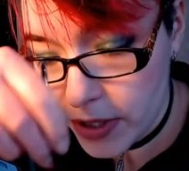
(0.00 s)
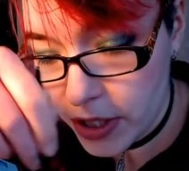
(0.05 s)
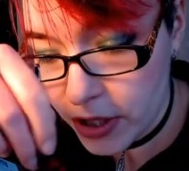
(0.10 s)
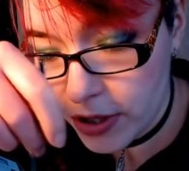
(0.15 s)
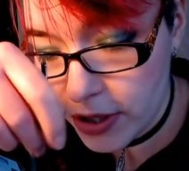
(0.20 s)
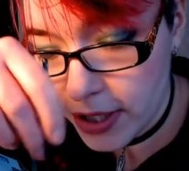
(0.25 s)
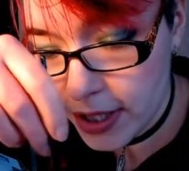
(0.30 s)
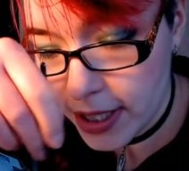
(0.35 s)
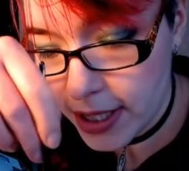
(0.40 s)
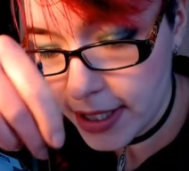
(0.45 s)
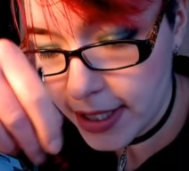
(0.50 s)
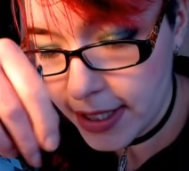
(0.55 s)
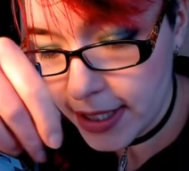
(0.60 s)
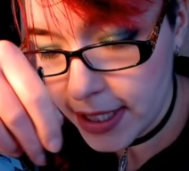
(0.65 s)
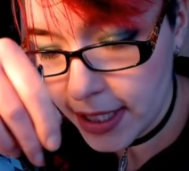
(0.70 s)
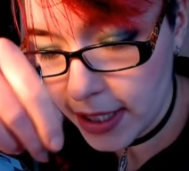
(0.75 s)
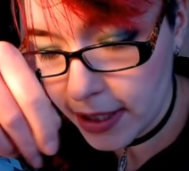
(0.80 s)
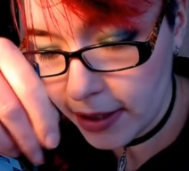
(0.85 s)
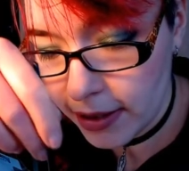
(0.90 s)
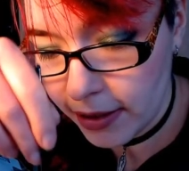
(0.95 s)
You're just gonna
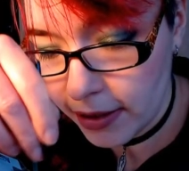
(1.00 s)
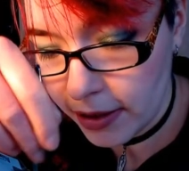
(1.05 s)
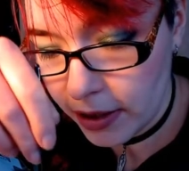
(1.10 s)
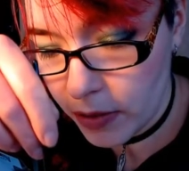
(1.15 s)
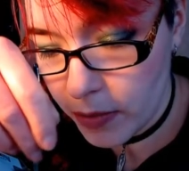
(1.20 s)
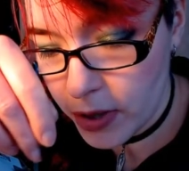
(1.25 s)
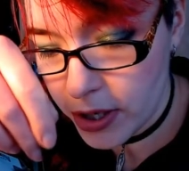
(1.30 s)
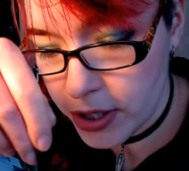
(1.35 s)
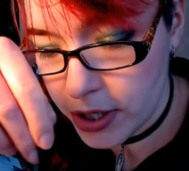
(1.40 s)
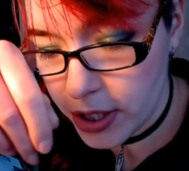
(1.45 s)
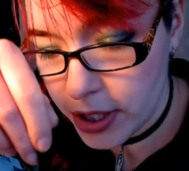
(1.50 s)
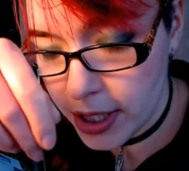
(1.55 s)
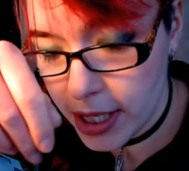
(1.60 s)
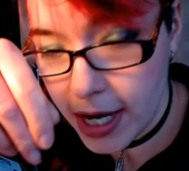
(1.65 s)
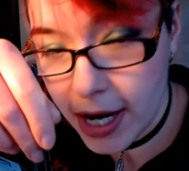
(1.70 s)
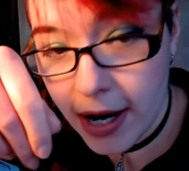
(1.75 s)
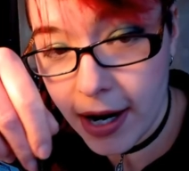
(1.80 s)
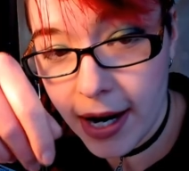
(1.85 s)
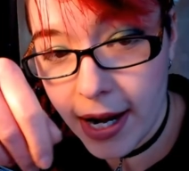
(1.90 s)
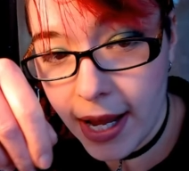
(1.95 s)
stick your brush in
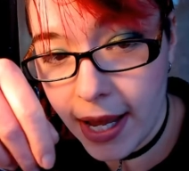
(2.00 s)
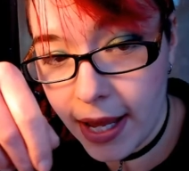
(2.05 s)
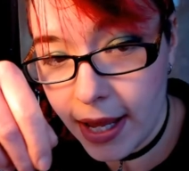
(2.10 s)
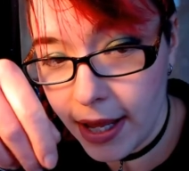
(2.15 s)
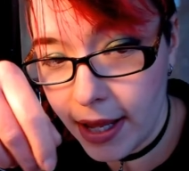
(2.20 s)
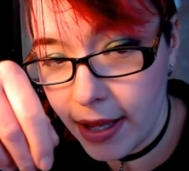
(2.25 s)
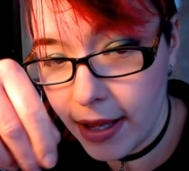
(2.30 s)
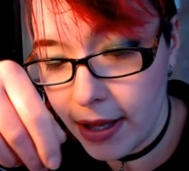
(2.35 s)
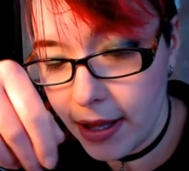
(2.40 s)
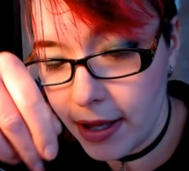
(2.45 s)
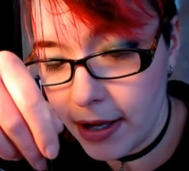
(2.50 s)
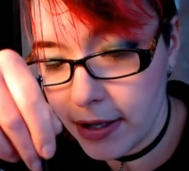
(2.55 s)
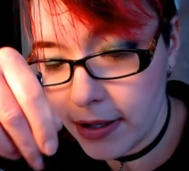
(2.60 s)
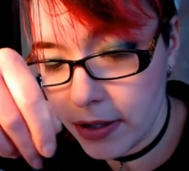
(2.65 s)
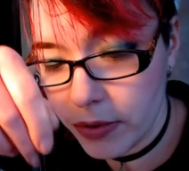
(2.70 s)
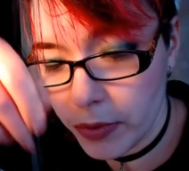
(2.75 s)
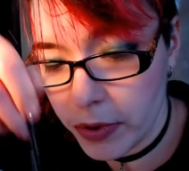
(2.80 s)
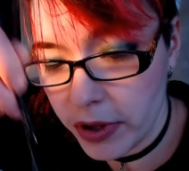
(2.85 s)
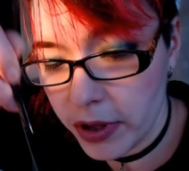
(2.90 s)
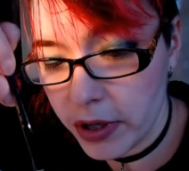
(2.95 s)
there and
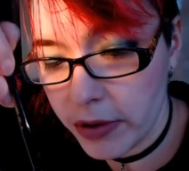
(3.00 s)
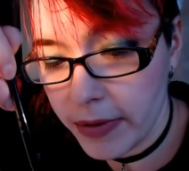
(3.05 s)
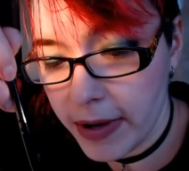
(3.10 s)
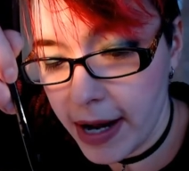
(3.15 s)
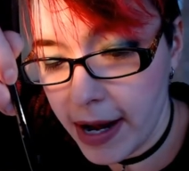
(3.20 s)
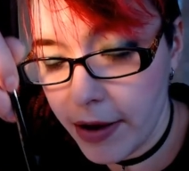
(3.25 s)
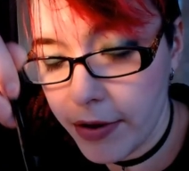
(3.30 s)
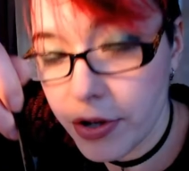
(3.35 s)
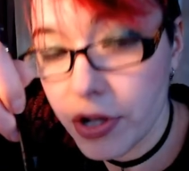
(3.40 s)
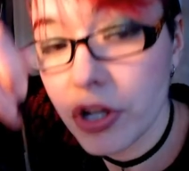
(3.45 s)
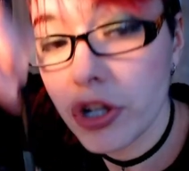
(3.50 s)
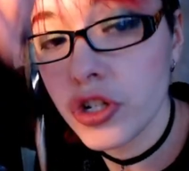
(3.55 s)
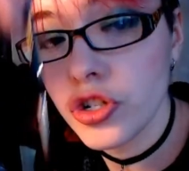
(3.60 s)
swirl it around.